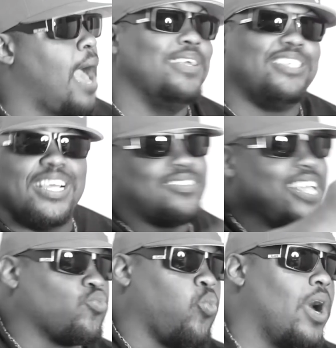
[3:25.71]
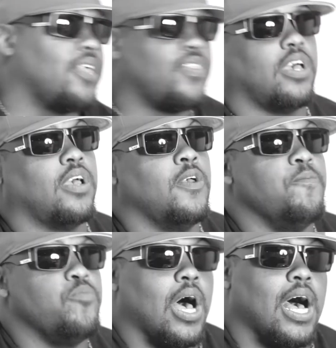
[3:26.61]
mean, just as one of the
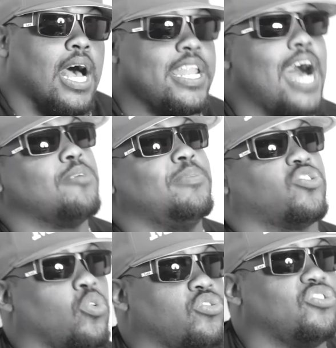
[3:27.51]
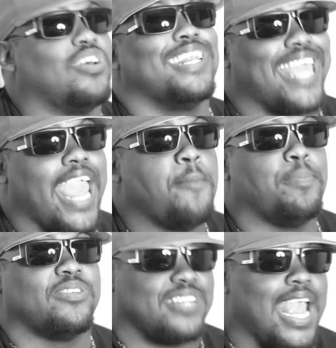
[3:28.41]
anonymous sources on the
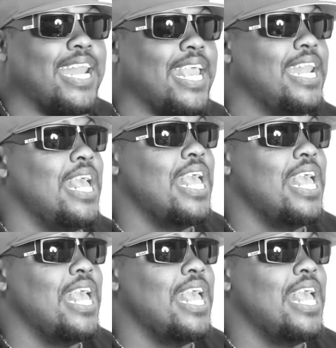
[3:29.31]
campus stated,